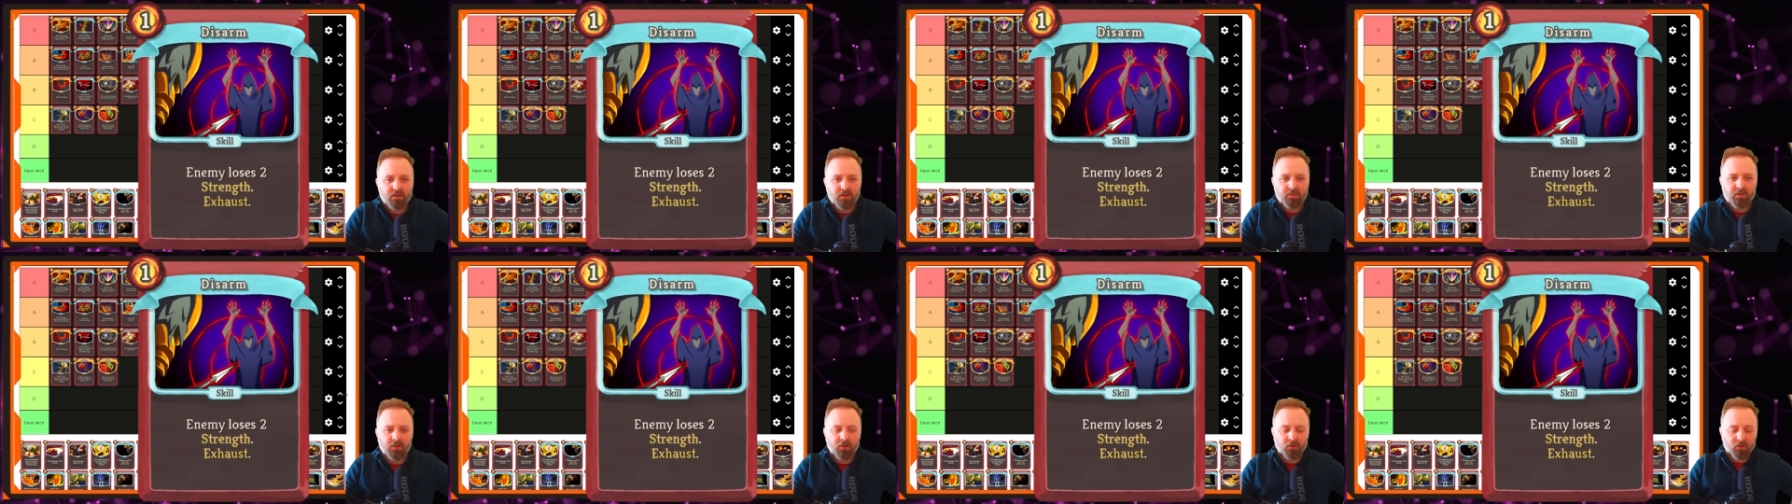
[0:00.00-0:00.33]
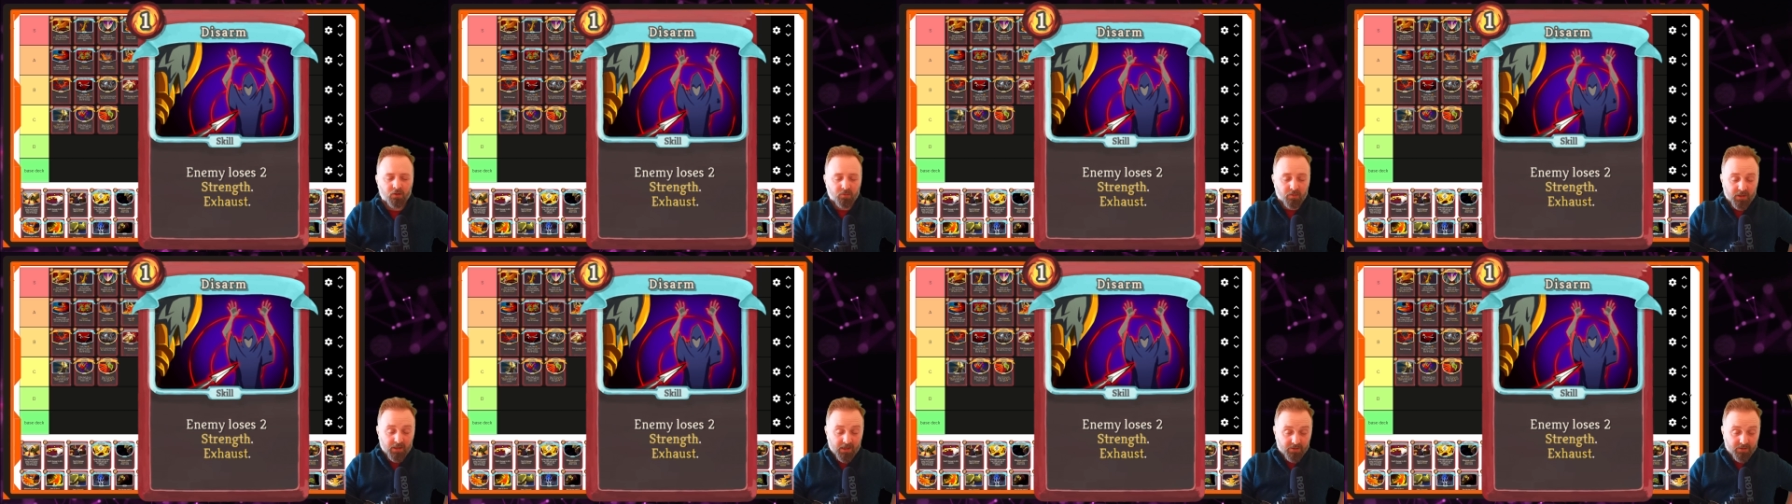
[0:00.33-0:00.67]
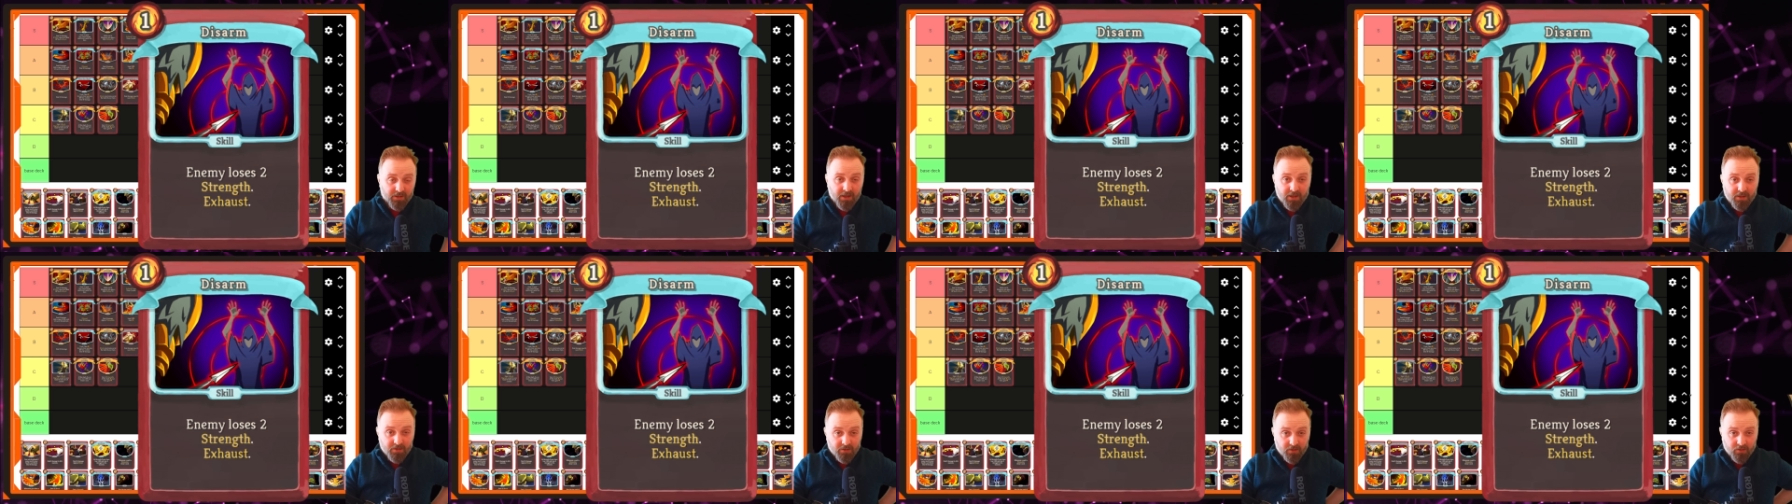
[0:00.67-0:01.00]
If you're up against
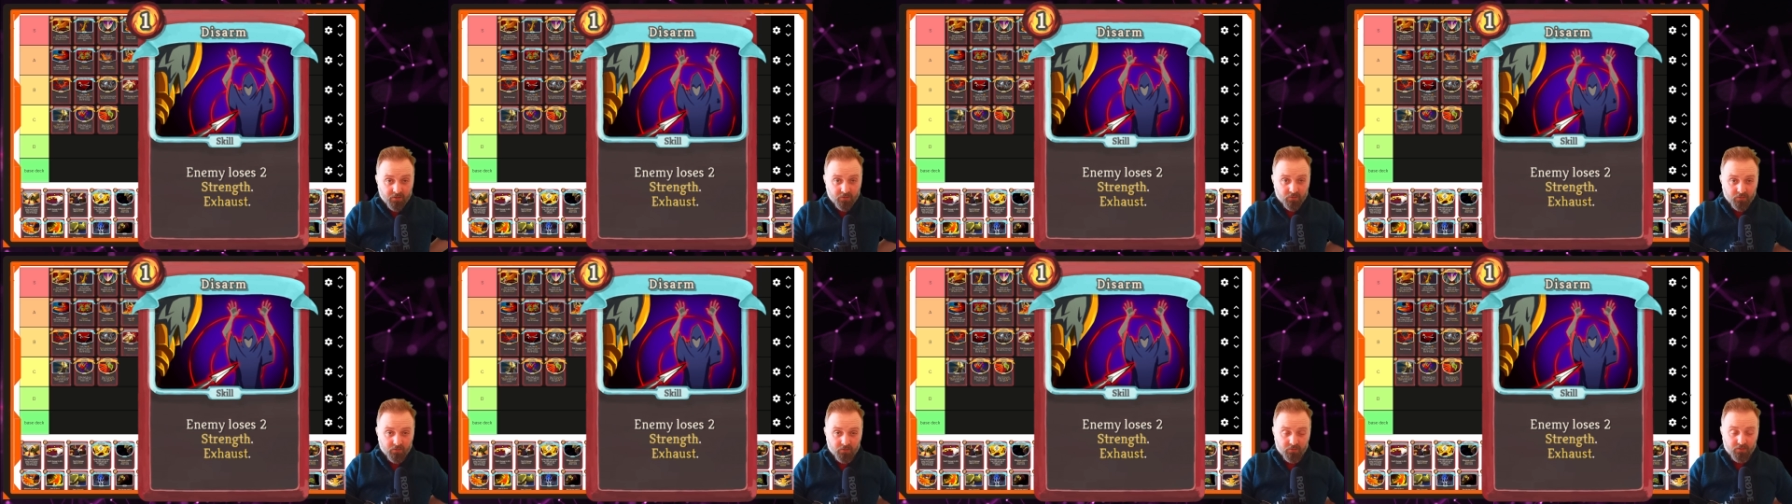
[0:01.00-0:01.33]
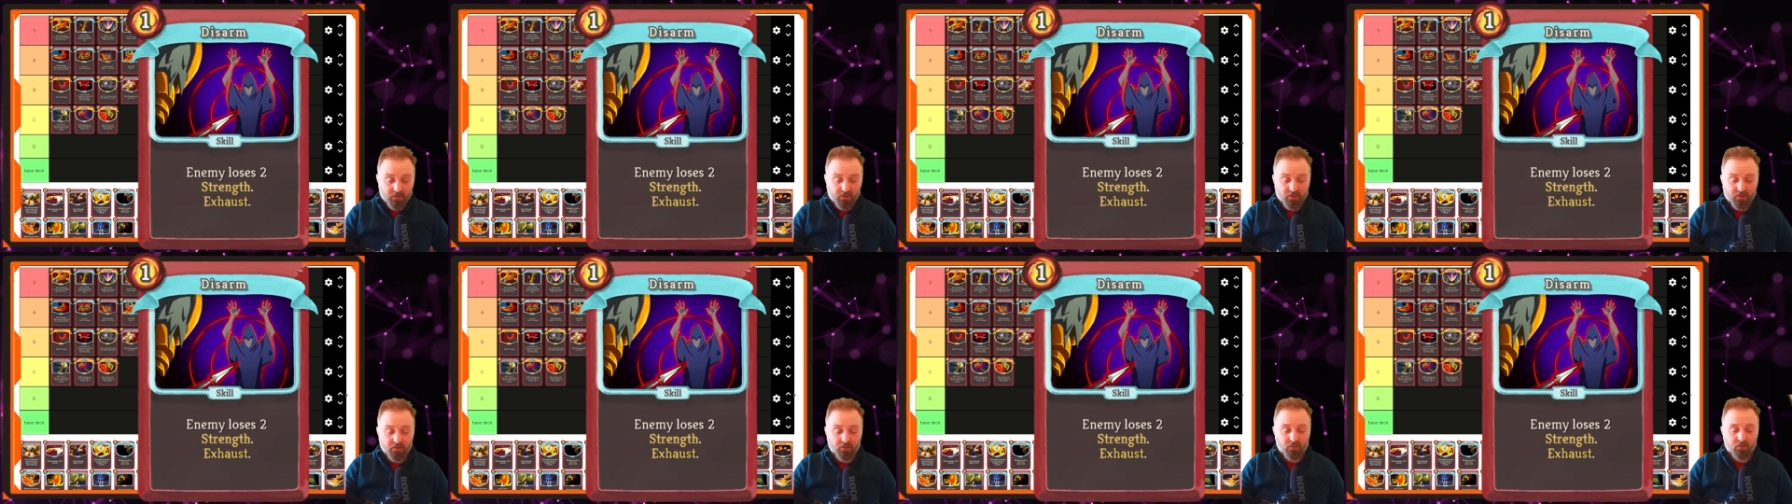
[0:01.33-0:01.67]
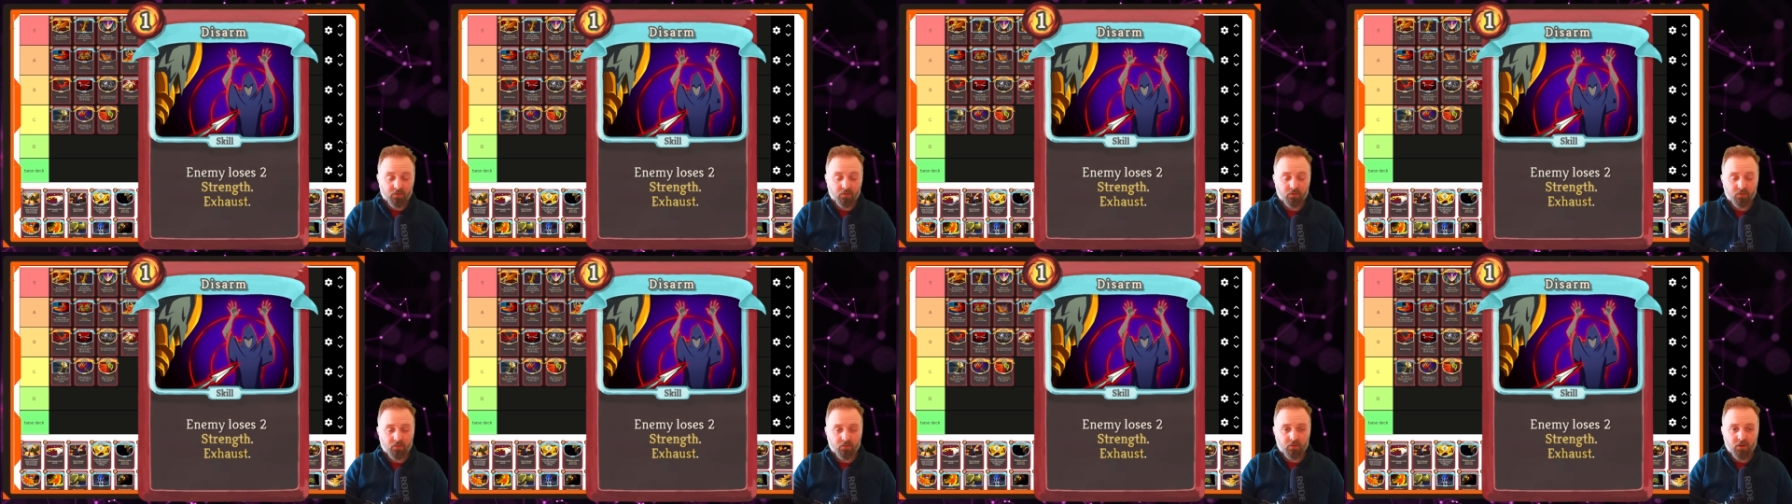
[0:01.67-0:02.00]
Hexaghost
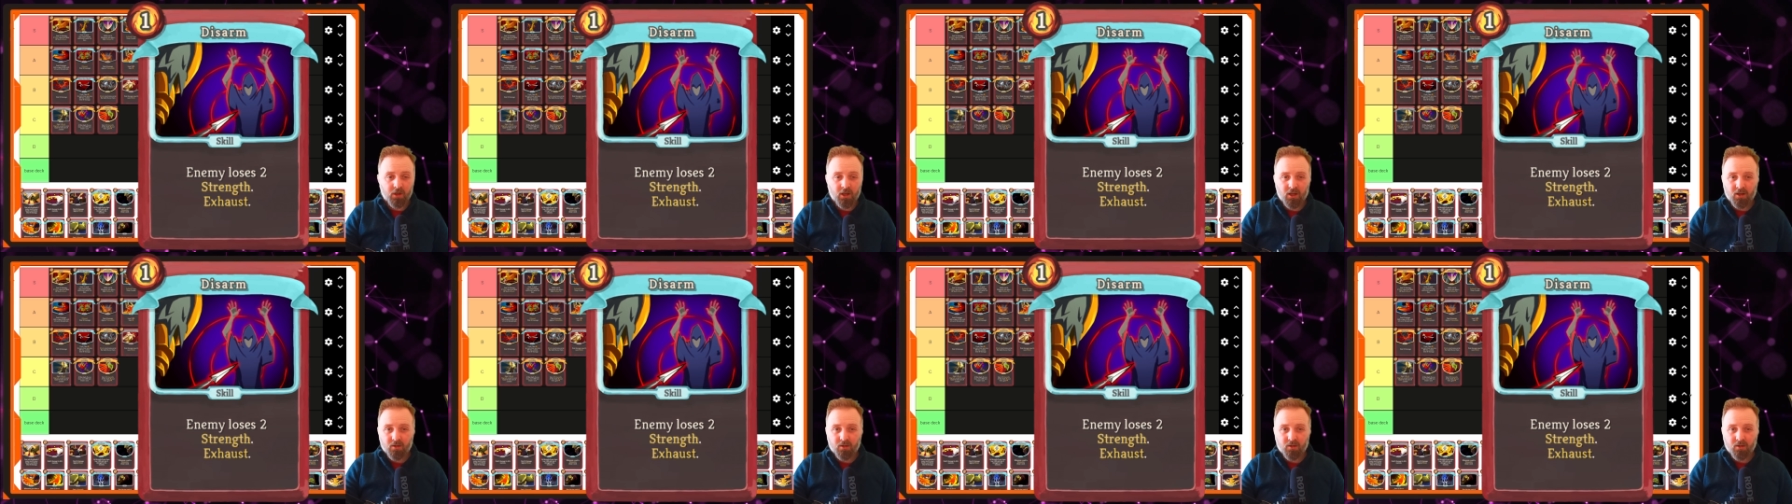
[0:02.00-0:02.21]
or